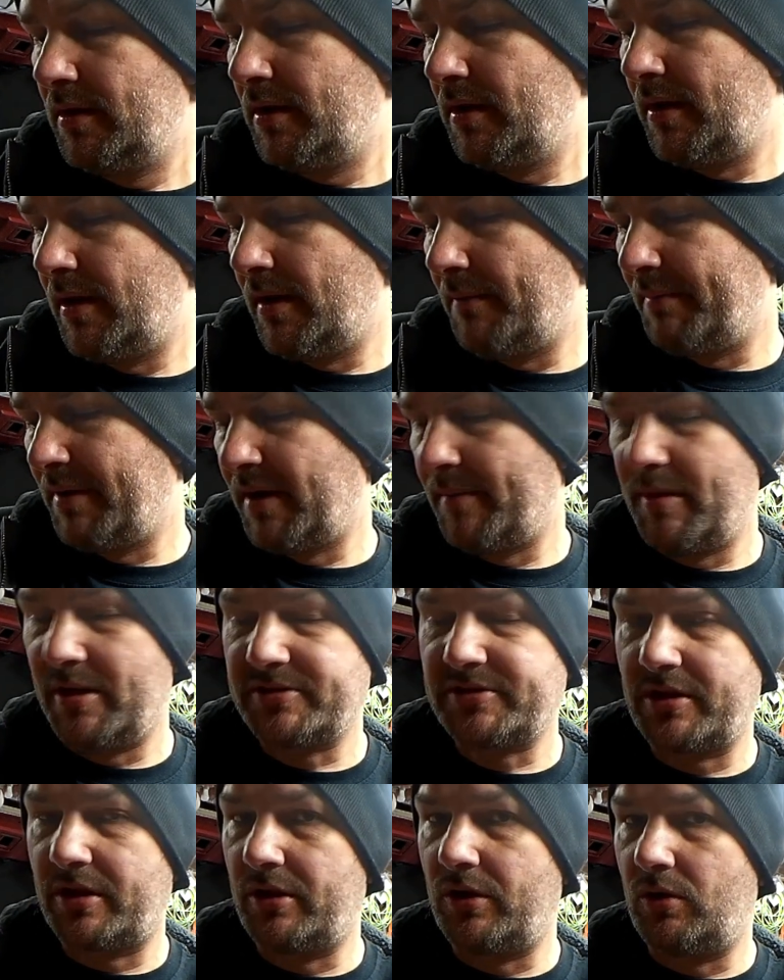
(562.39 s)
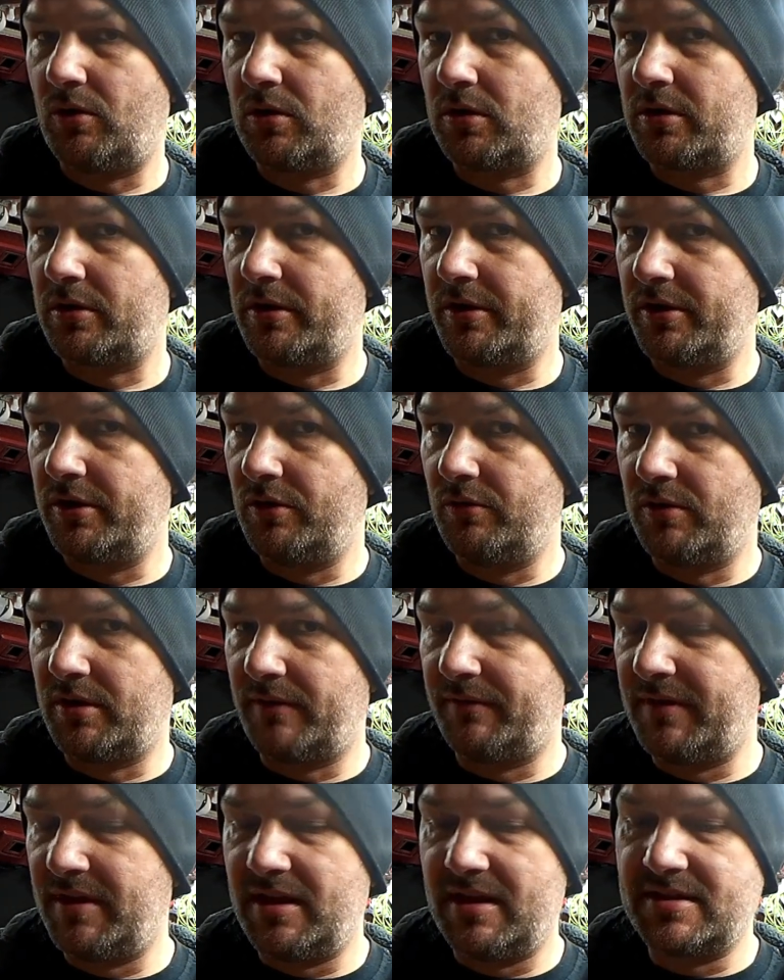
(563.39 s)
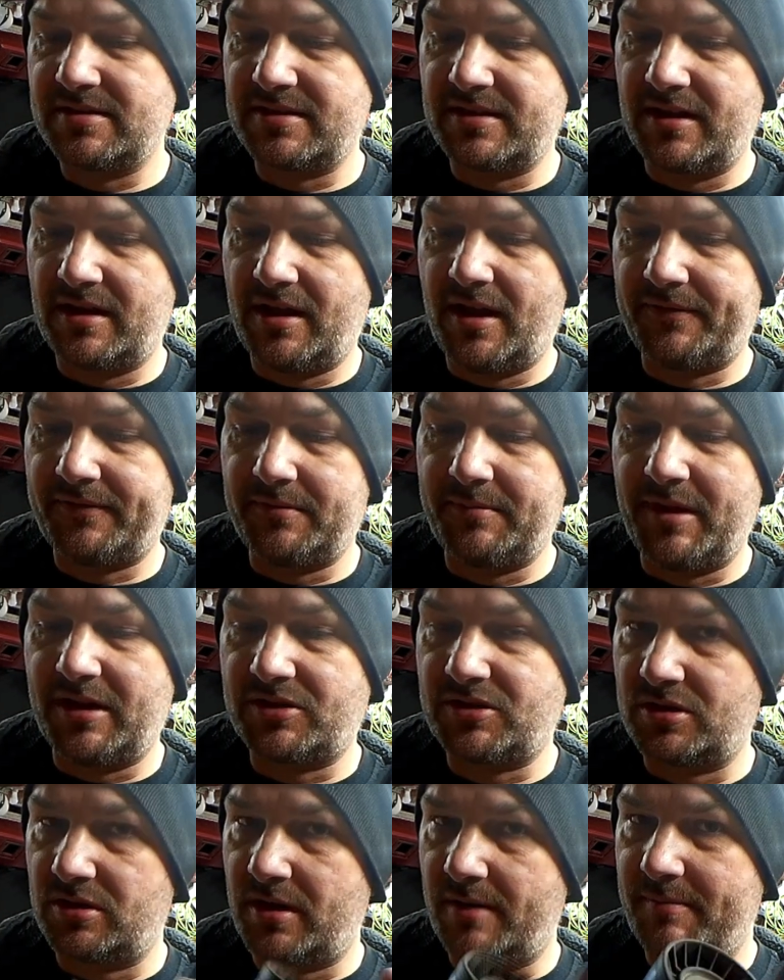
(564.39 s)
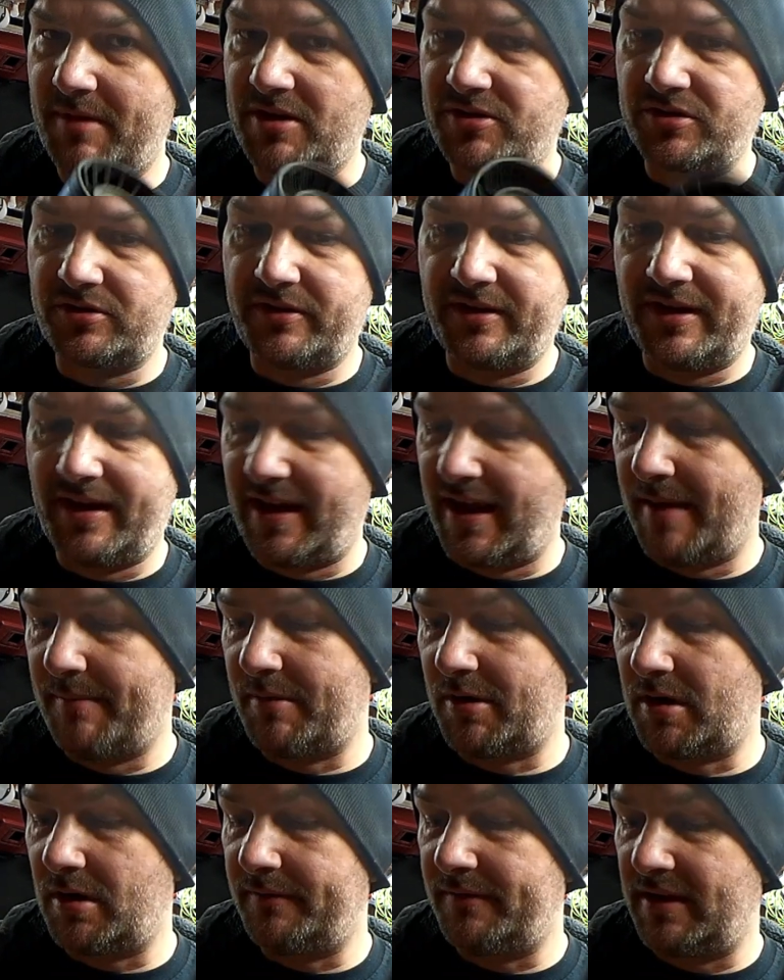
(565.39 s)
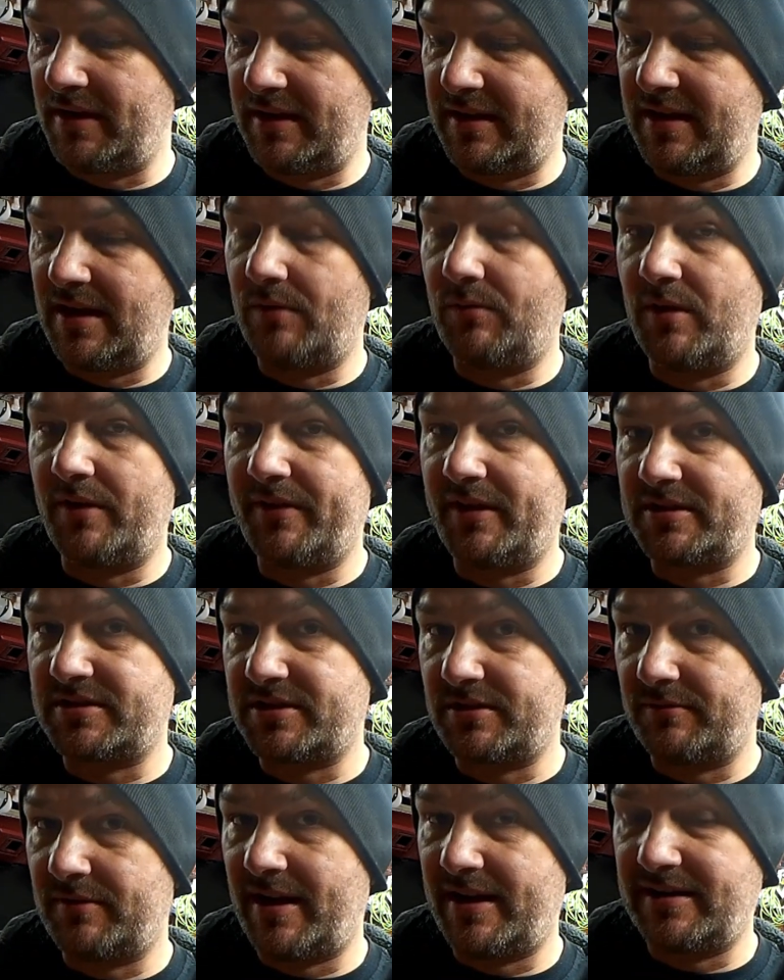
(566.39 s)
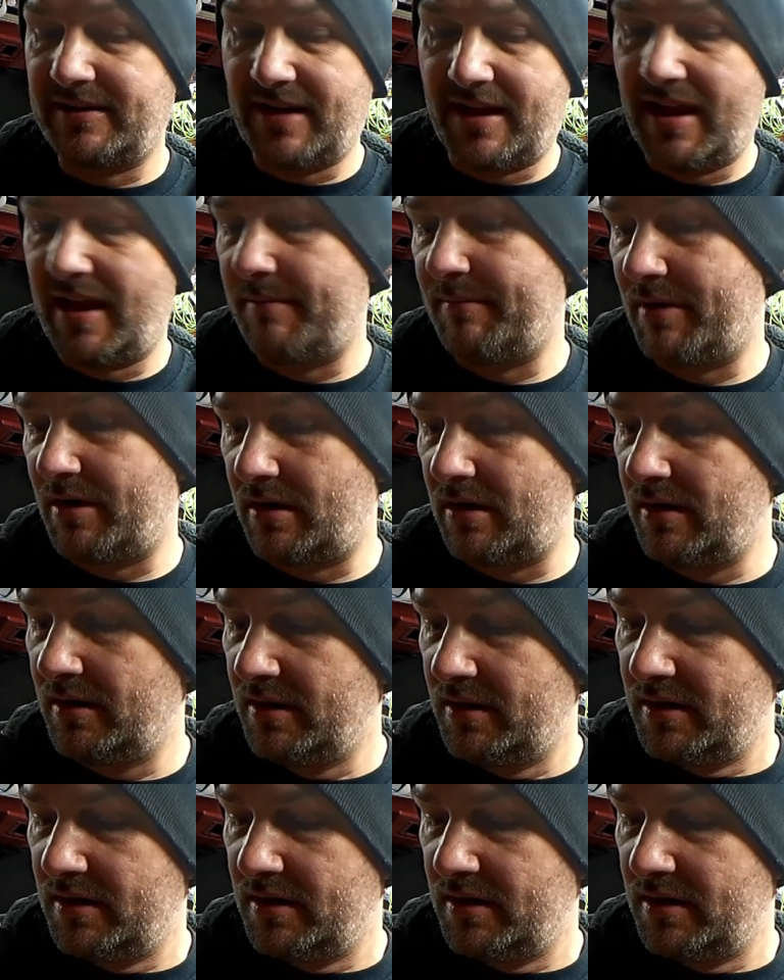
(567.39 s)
Uh, but I'm also going to order a new one of these, and I'll have to make sure I measure the diameter of it and get one that's the right diameter.